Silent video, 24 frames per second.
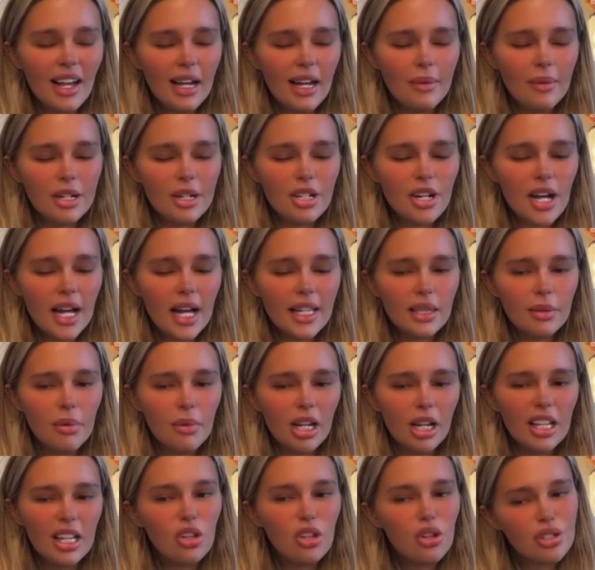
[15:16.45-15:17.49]
I tried
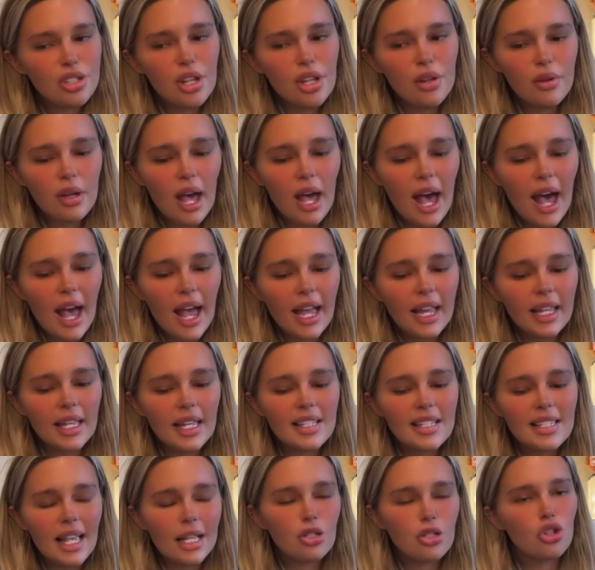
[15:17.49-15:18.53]
them on, it looks okay.
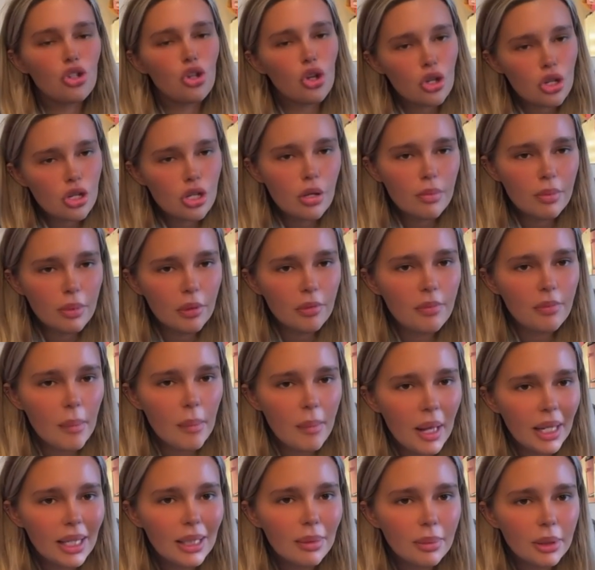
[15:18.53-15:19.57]
It's like just above
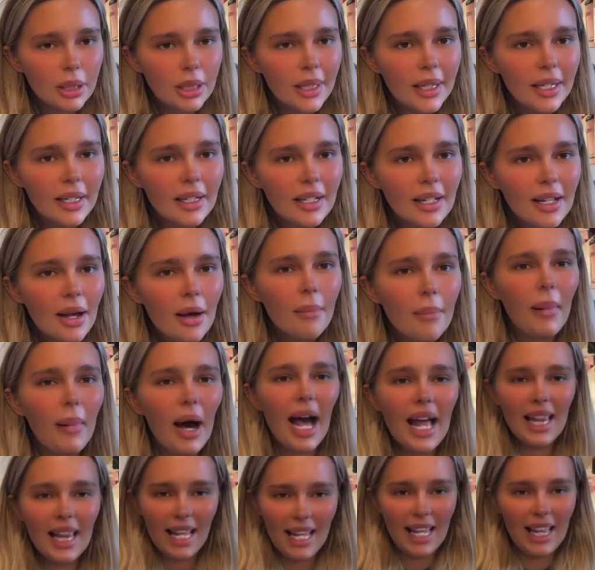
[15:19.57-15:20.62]
my belly button,
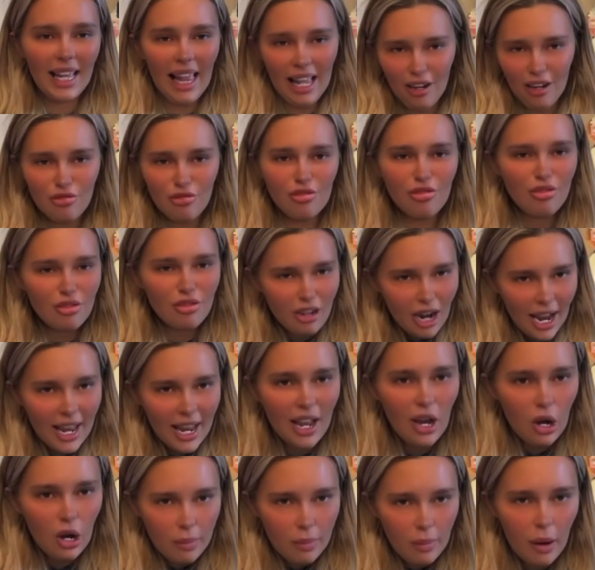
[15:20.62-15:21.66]
but I like it like
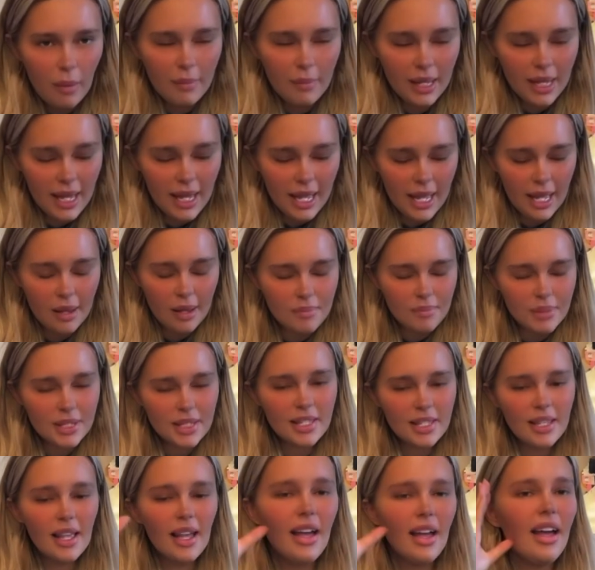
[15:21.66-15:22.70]
right up on my
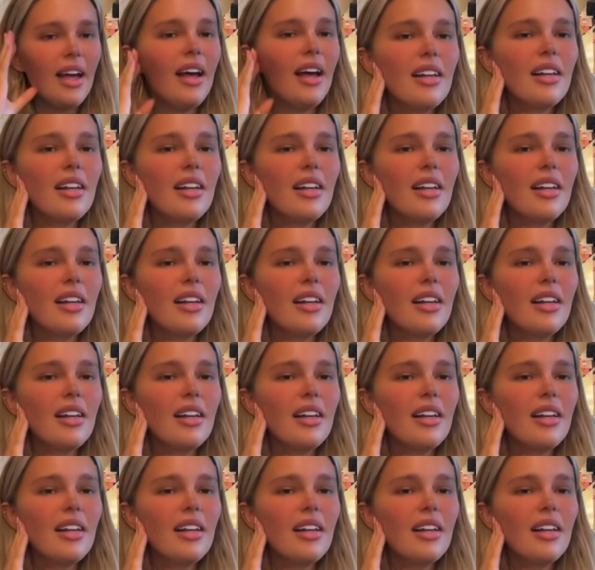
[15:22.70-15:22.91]
hips.